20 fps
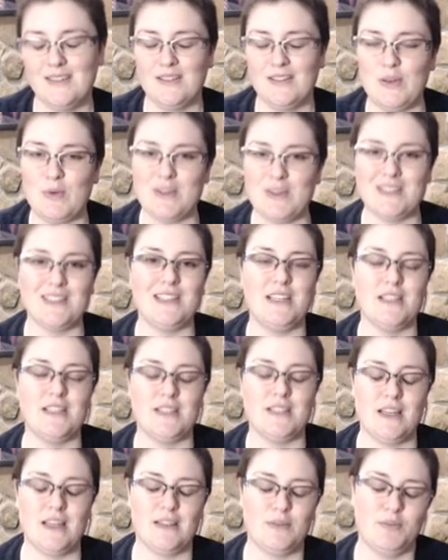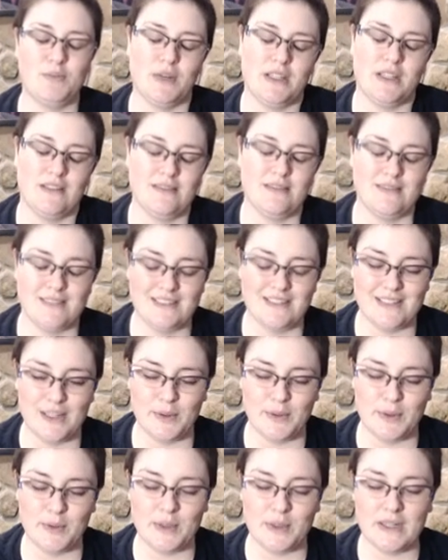That wasn't the intent, but
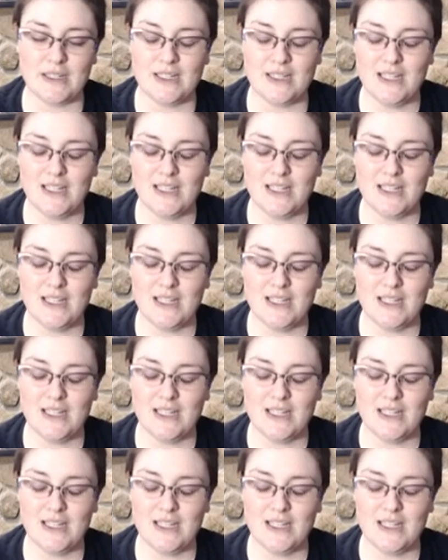there we were.